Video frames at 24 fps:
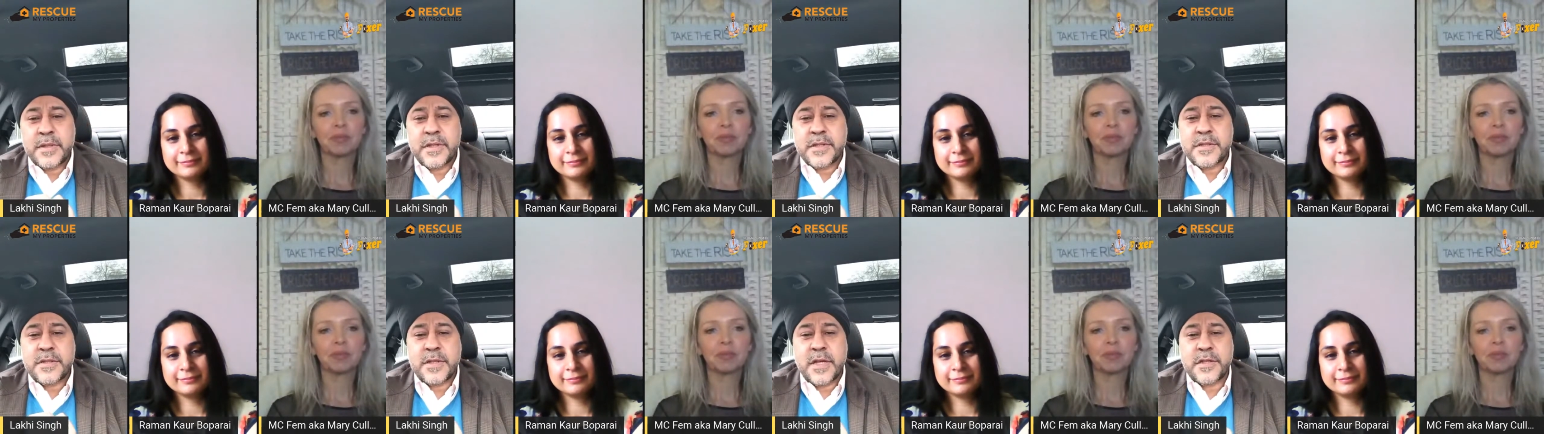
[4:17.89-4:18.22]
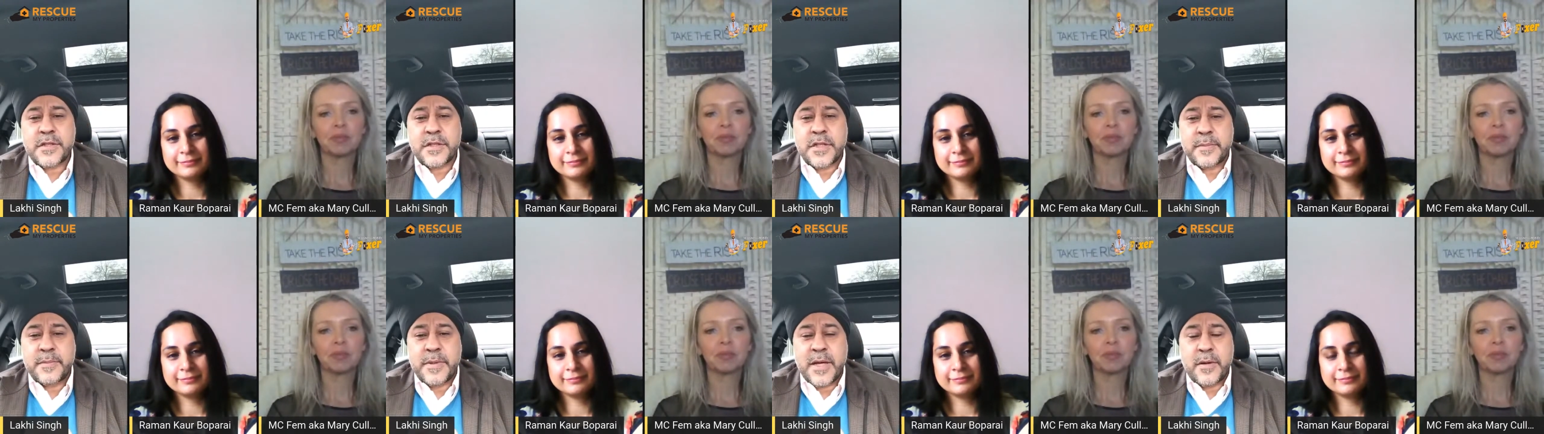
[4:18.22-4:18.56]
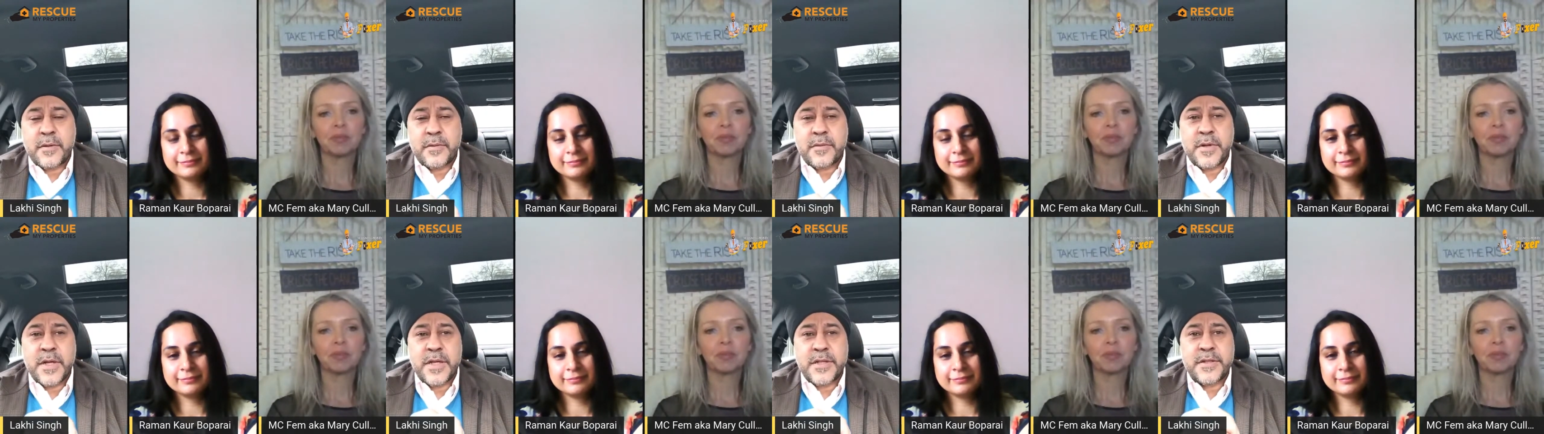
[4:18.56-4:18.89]
Speaker 1: It's actually
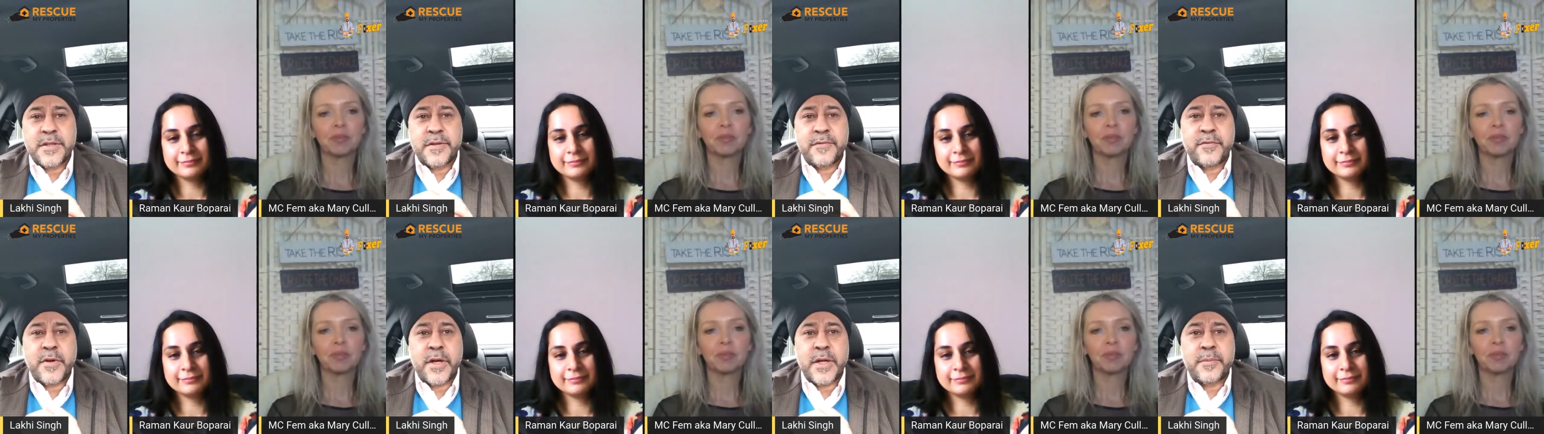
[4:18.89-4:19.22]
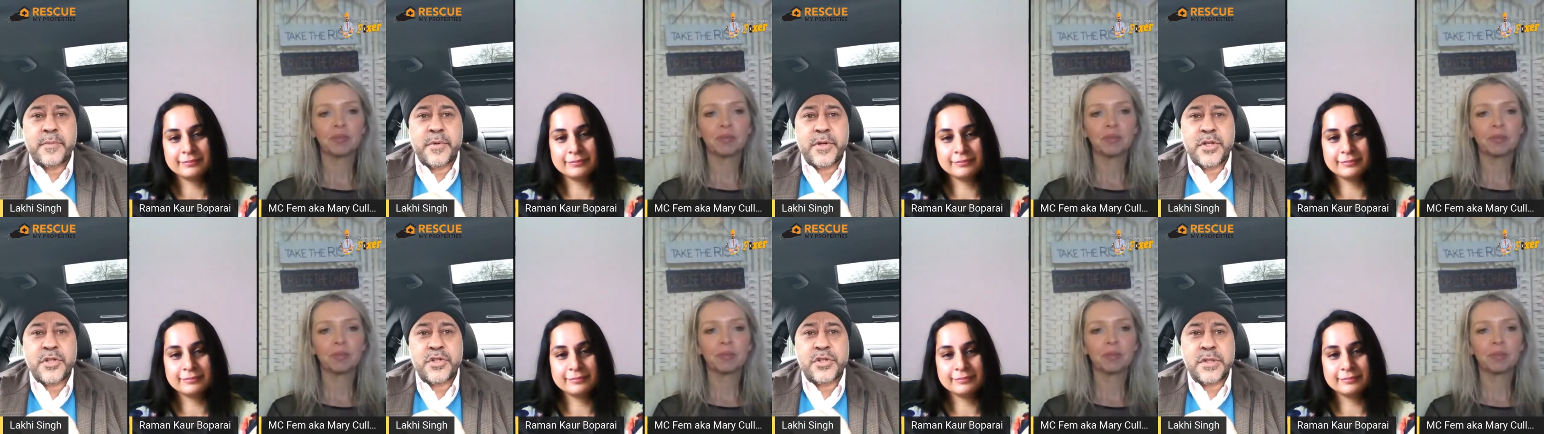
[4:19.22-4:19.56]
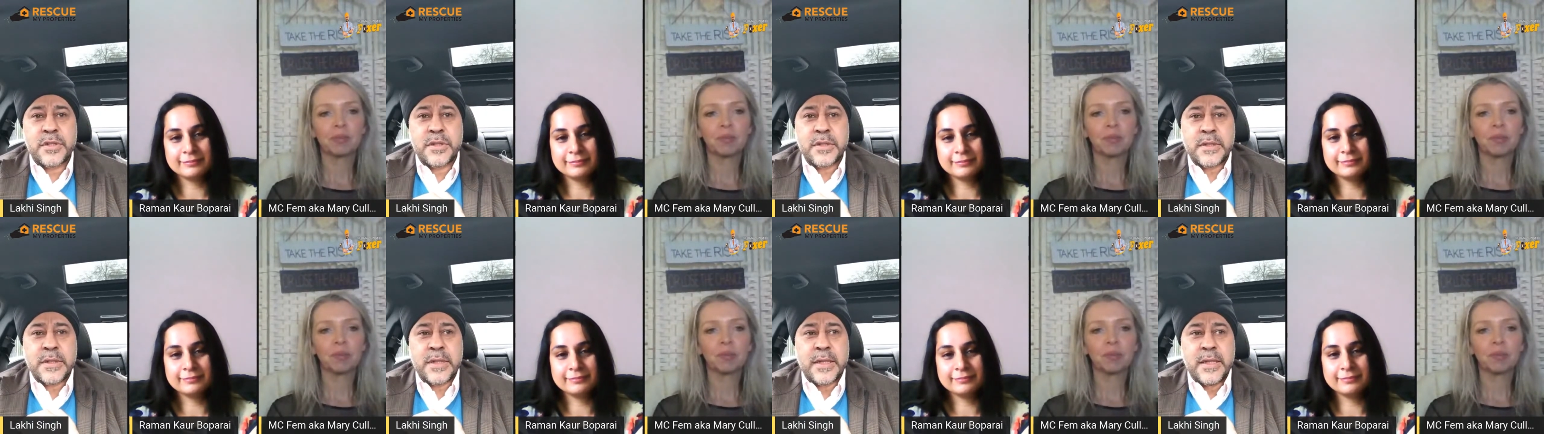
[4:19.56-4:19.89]
about raising
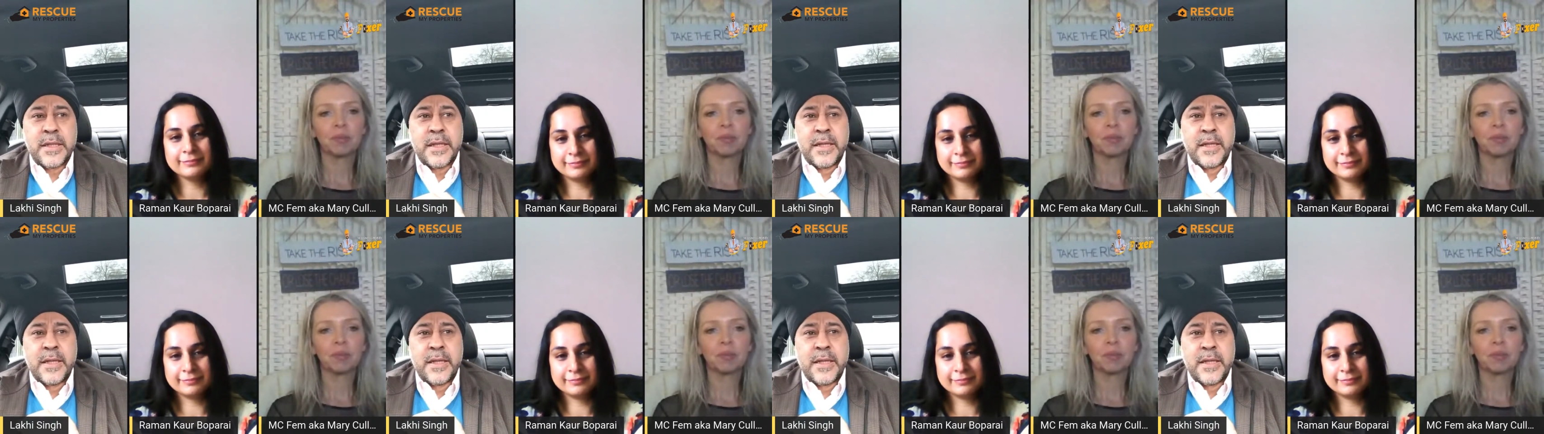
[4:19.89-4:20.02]
vibration,